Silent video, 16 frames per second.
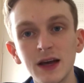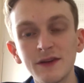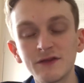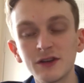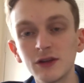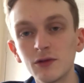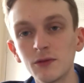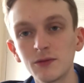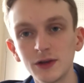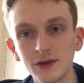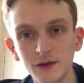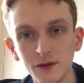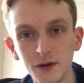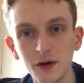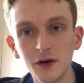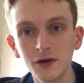if they don't want to
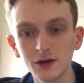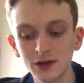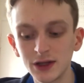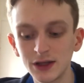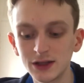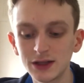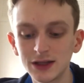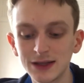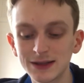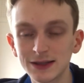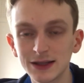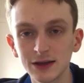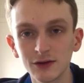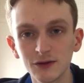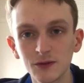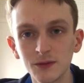talk, then
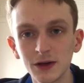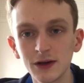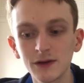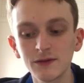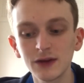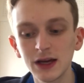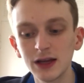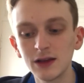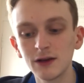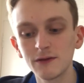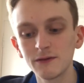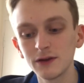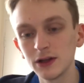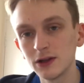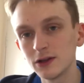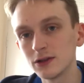that's a good way of getting their
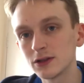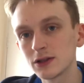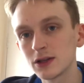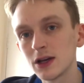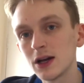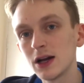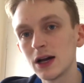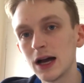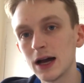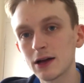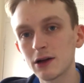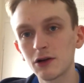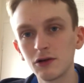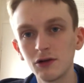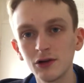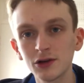feelings
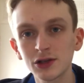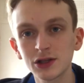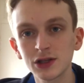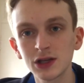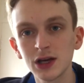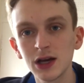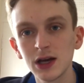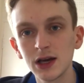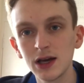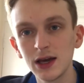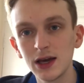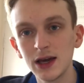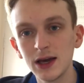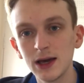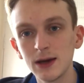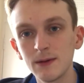across
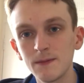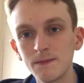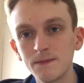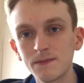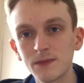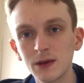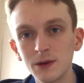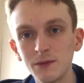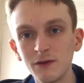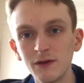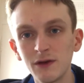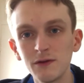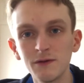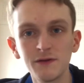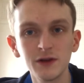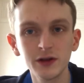
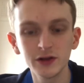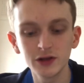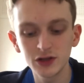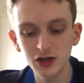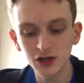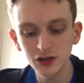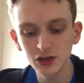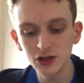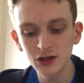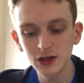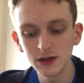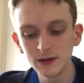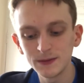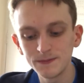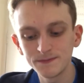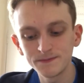without feeling judged.
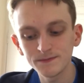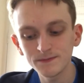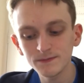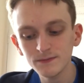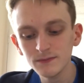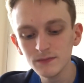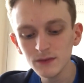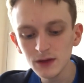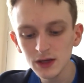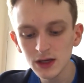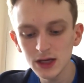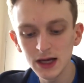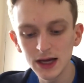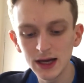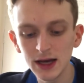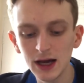
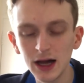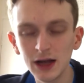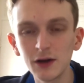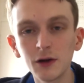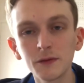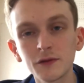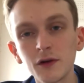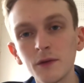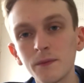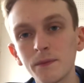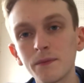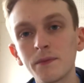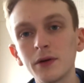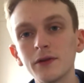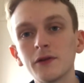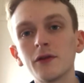And not to
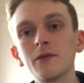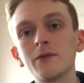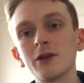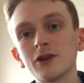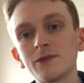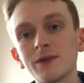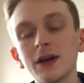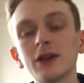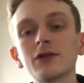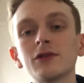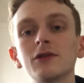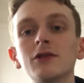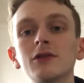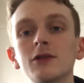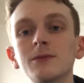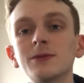put too much
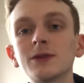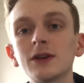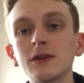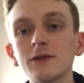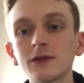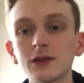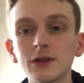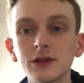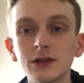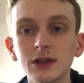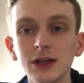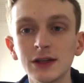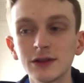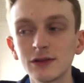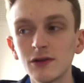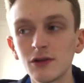pressure on themselves, because
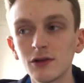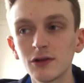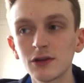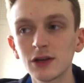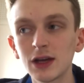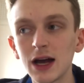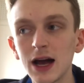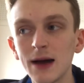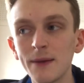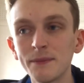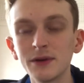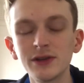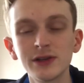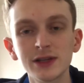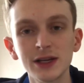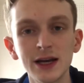it's not going to
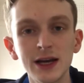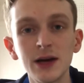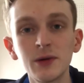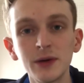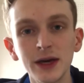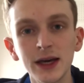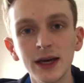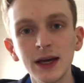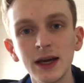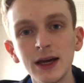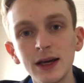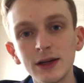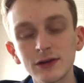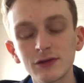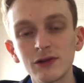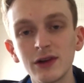happen straight away.
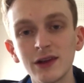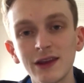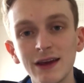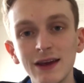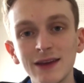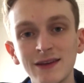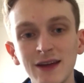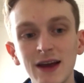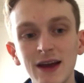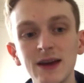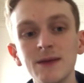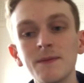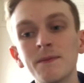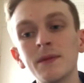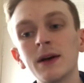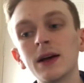It's going to take
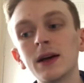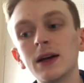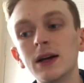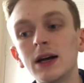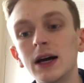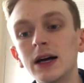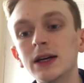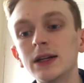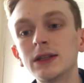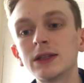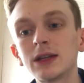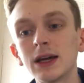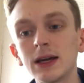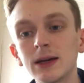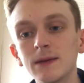time, and